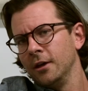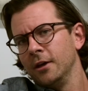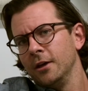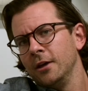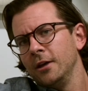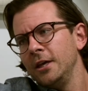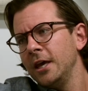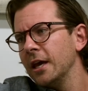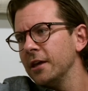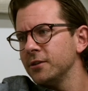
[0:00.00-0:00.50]

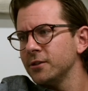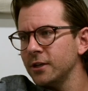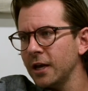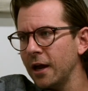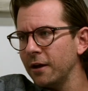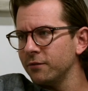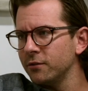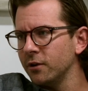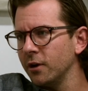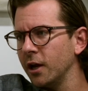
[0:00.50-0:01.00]
yes,
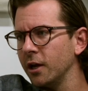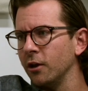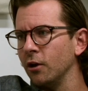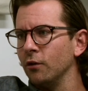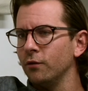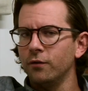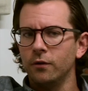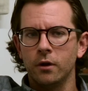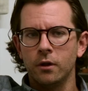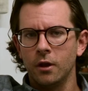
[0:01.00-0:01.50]
after I go
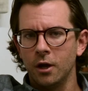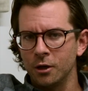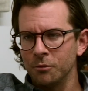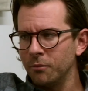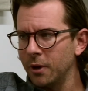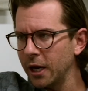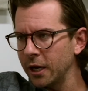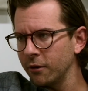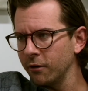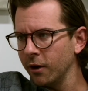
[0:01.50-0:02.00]
for a long
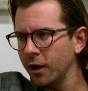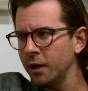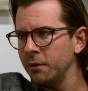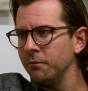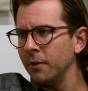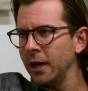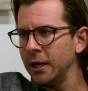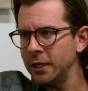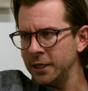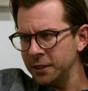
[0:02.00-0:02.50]
bike ride,
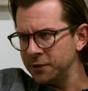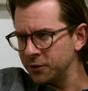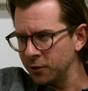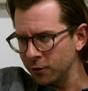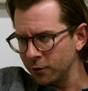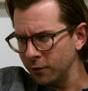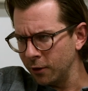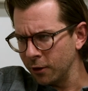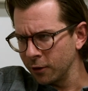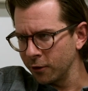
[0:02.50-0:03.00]
my knees
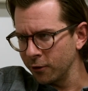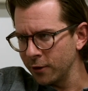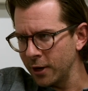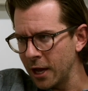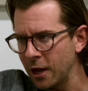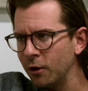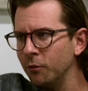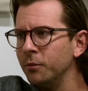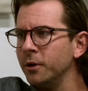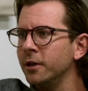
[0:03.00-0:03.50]
hurt longer
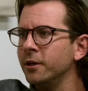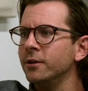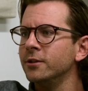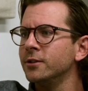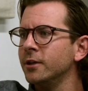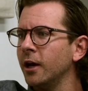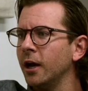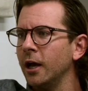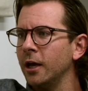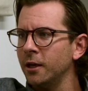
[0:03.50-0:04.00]
now
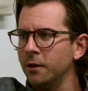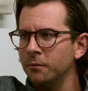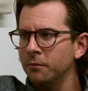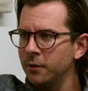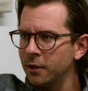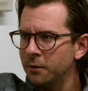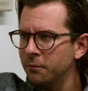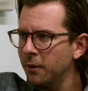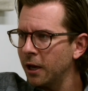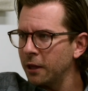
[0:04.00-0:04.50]
because I am
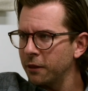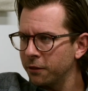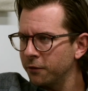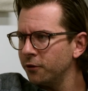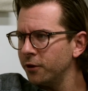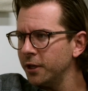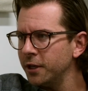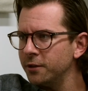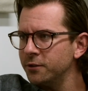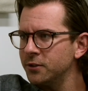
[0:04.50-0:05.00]
in my
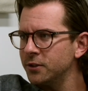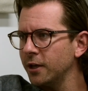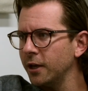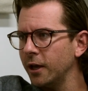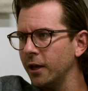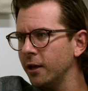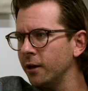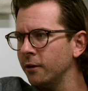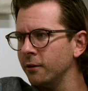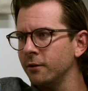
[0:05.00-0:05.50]
30s
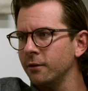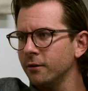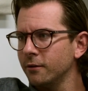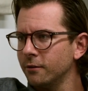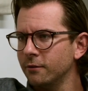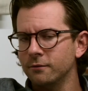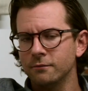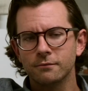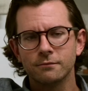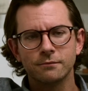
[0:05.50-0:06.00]
and
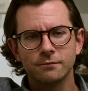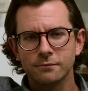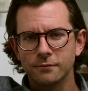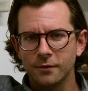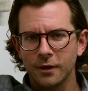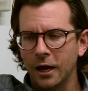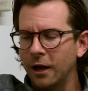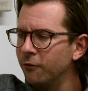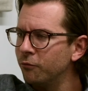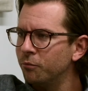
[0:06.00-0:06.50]

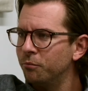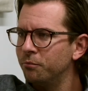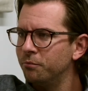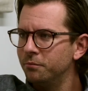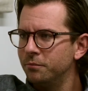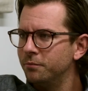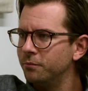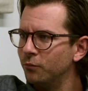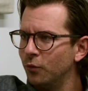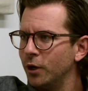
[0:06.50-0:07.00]
I've
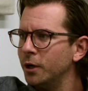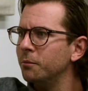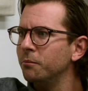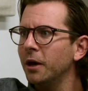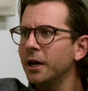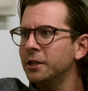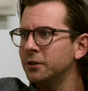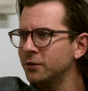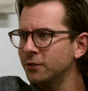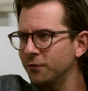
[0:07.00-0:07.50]
ridden
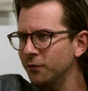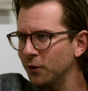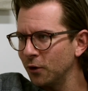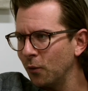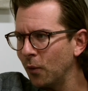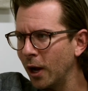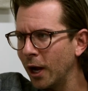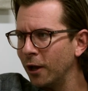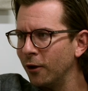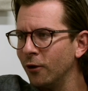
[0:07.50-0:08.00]
bikes for a
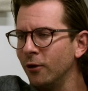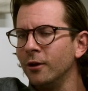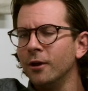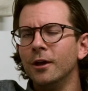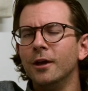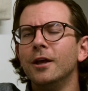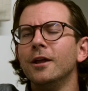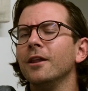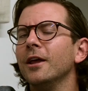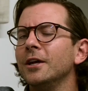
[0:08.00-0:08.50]
while.
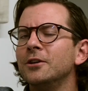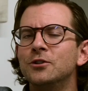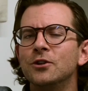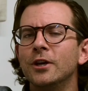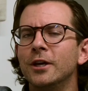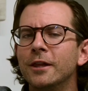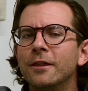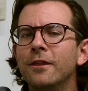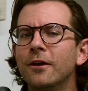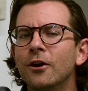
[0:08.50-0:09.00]
Yeah. Like, so
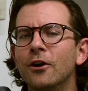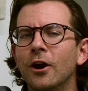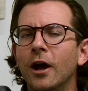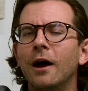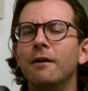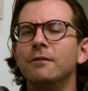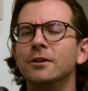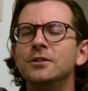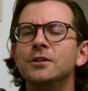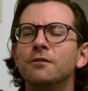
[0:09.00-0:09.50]
like there are
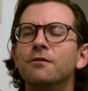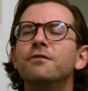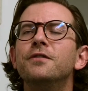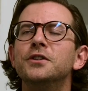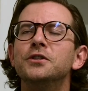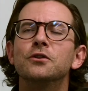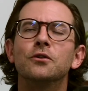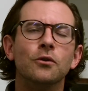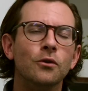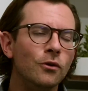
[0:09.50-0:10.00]
obviously
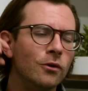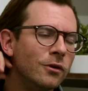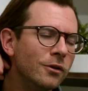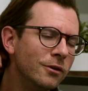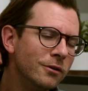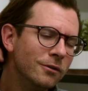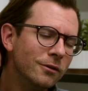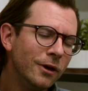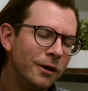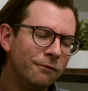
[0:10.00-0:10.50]
physical
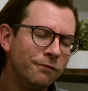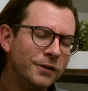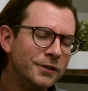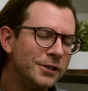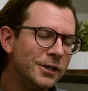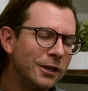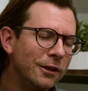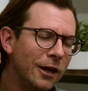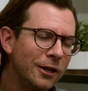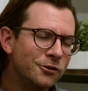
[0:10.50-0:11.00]
and
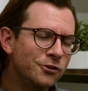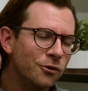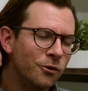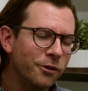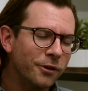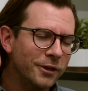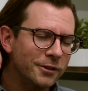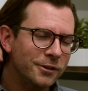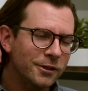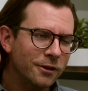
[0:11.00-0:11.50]
physiological
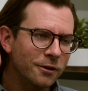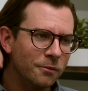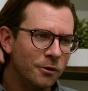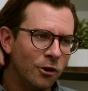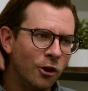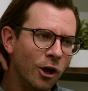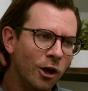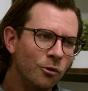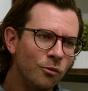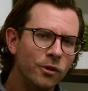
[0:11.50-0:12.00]
things that come
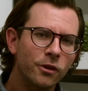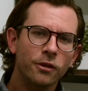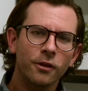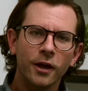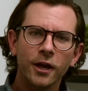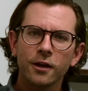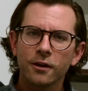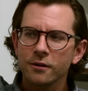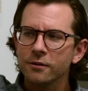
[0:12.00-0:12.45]
along with like